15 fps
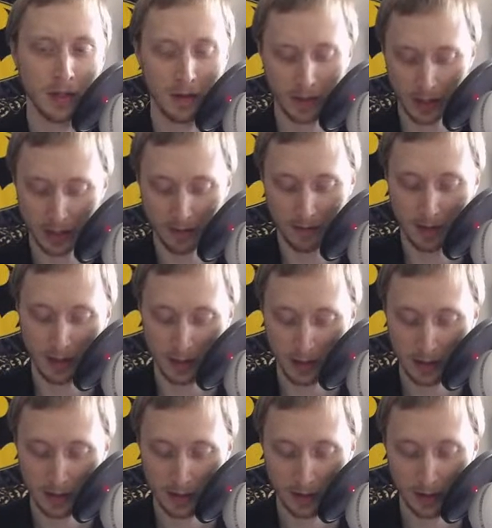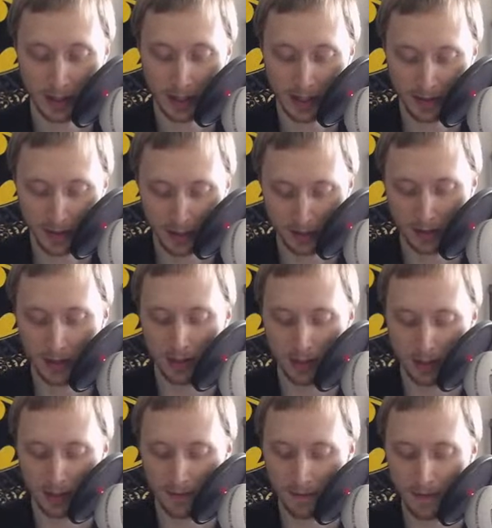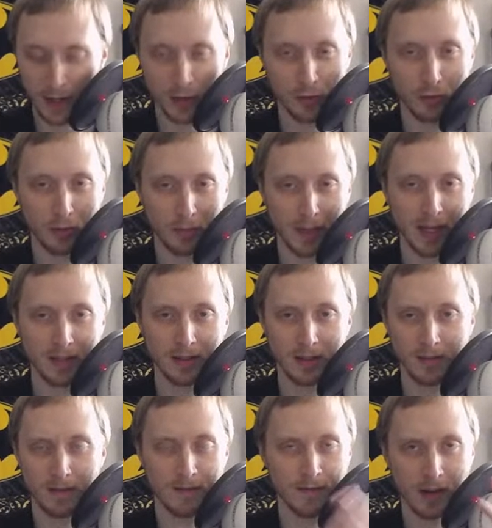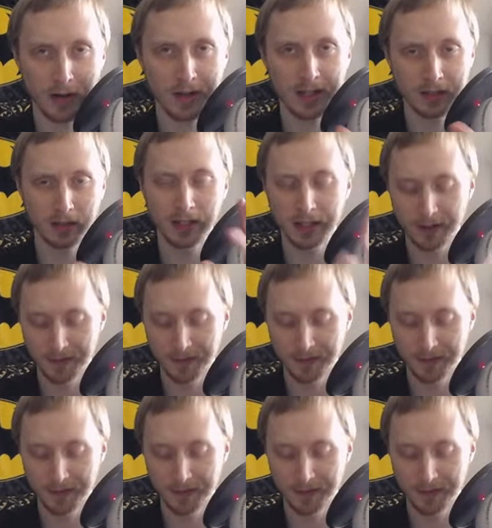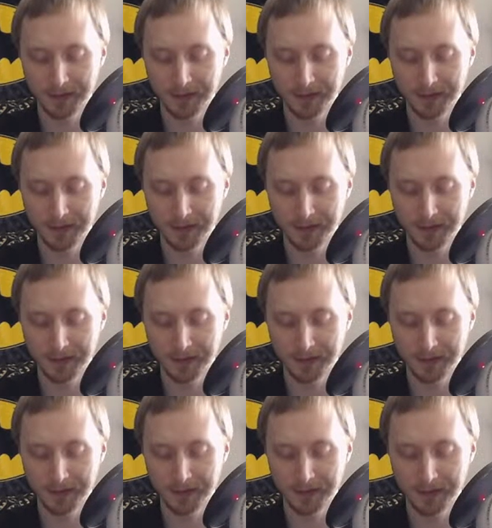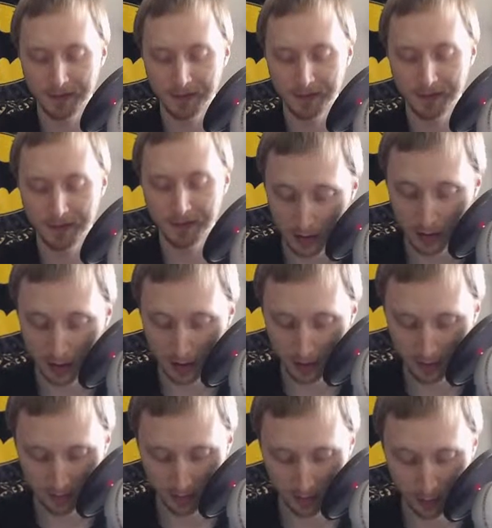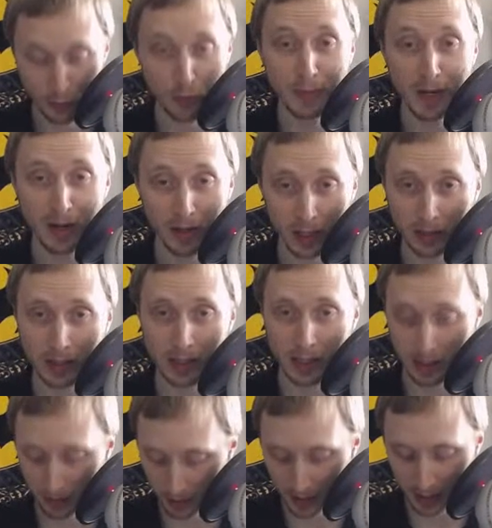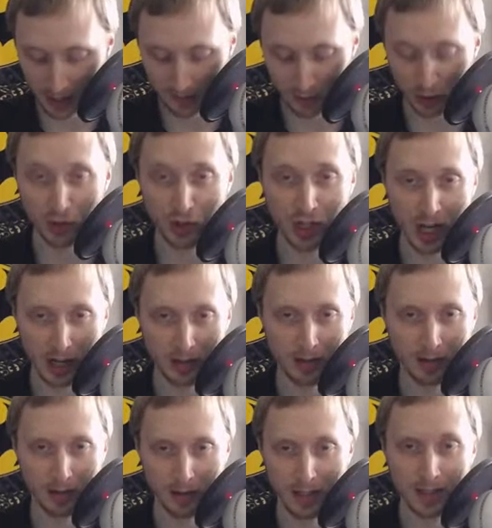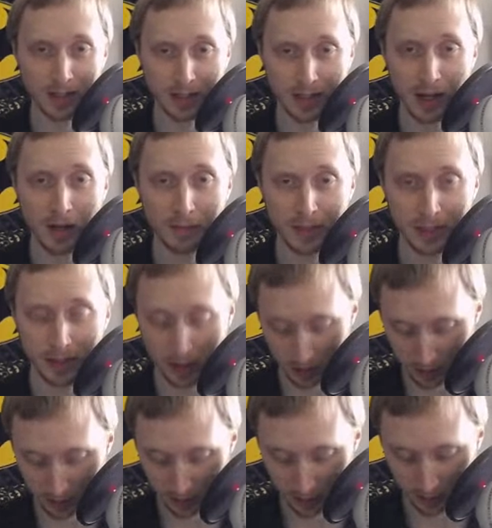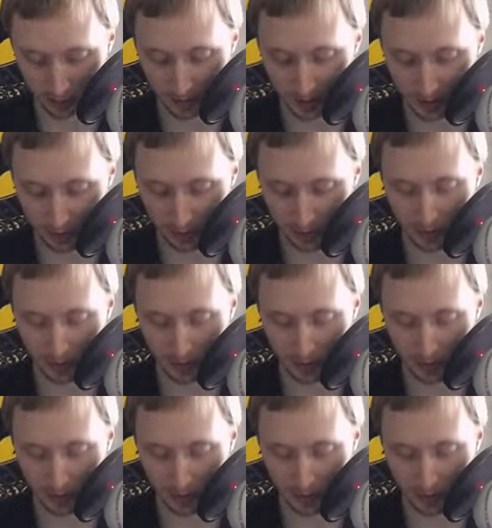Okay. Again, I think the visual makes it very clear if you were to have actual physical objects of that. Numerically, you're going to have to check these sums, right?